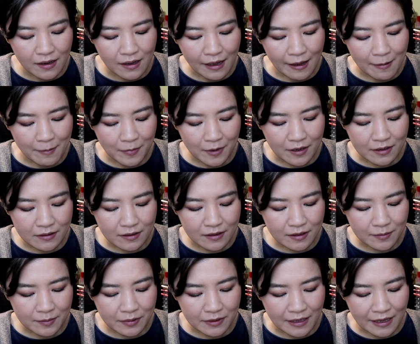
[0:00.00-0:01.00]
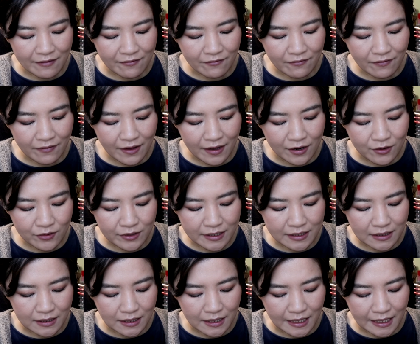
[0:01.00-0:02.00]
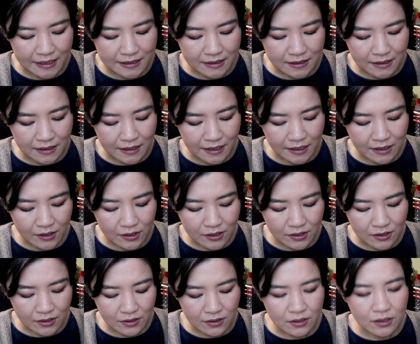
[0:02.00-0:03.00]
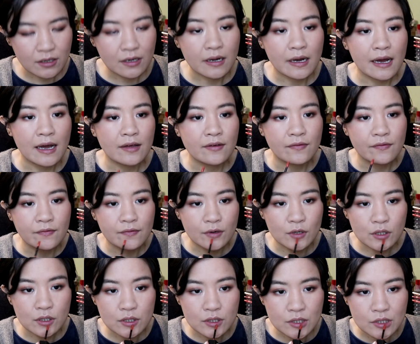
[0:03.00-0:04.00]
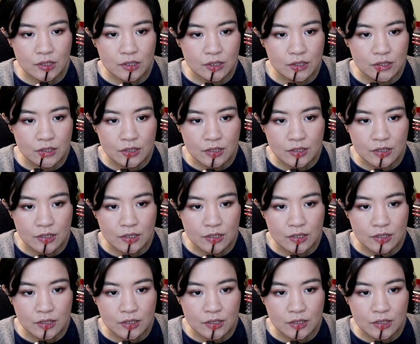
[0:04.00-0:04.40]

I'm gonna apply a very light layer at first.